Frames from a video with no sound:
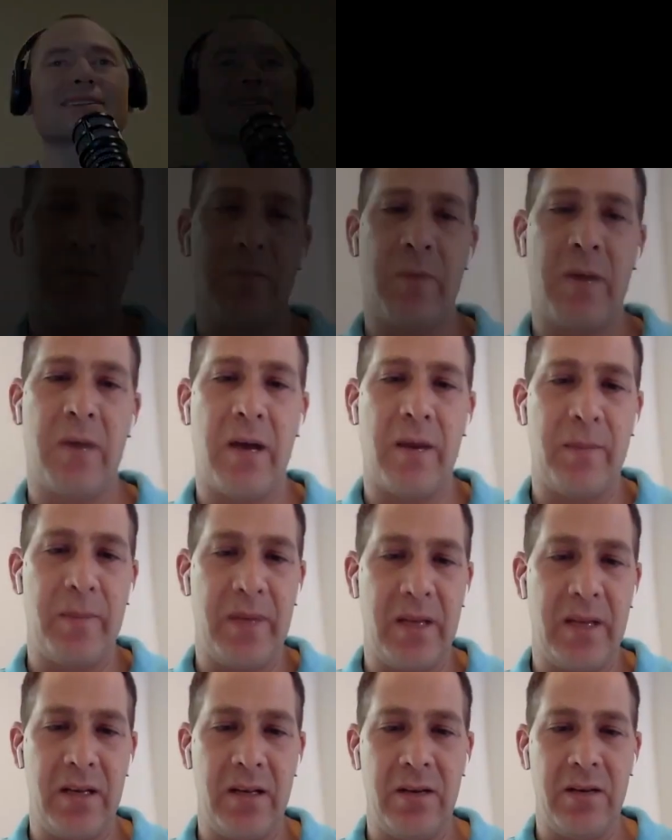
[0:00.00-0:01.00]
you can just pop
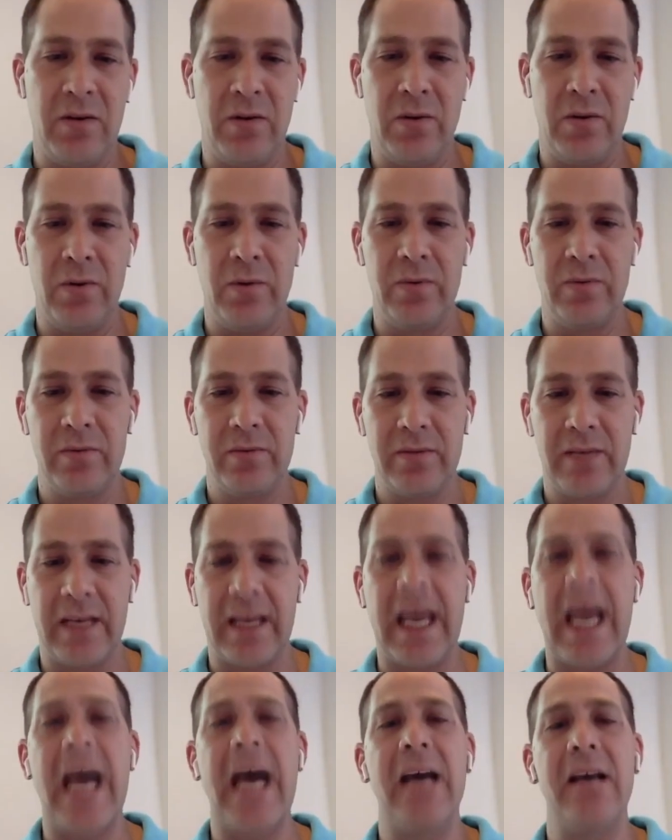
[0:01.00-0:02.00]
in a new,
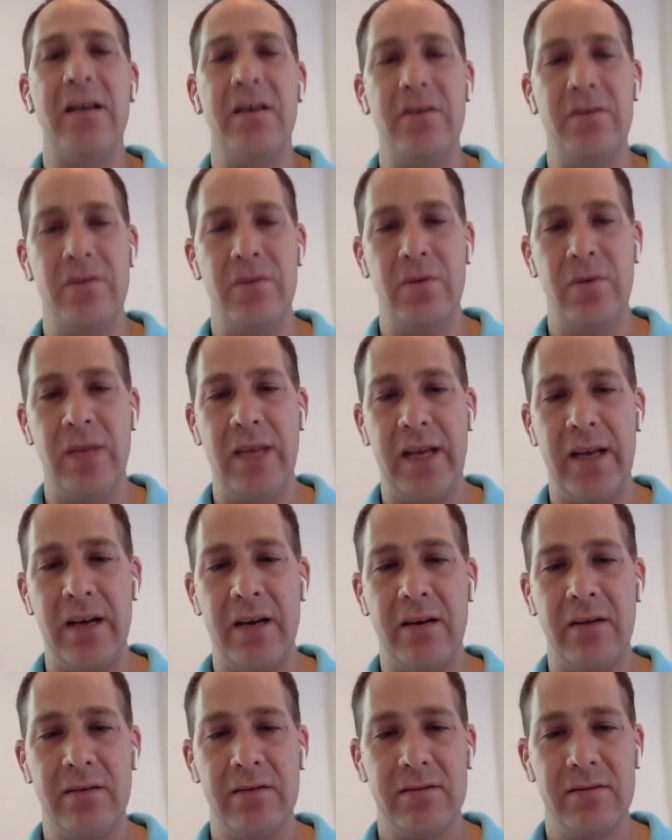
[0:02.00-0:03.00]
like add a new
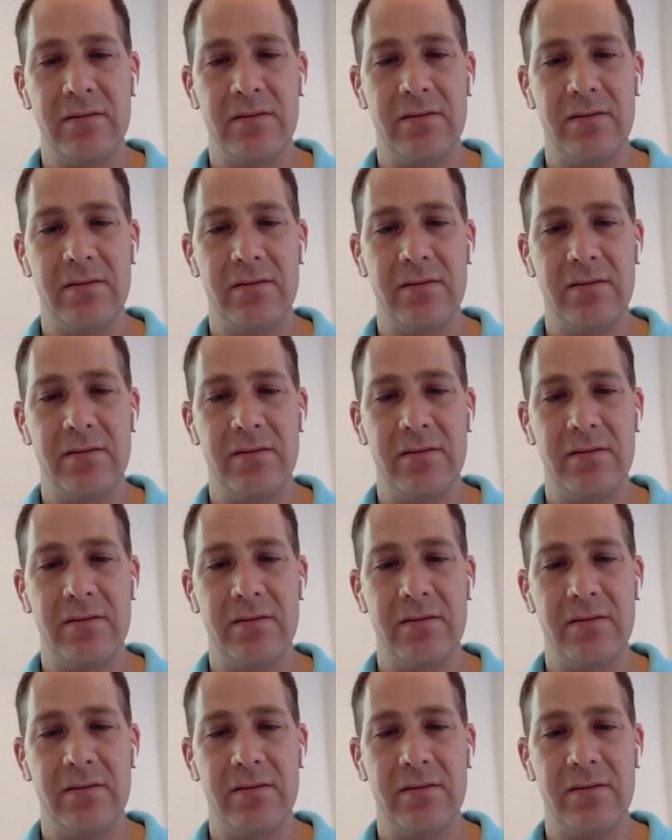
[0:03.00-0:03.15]
layer.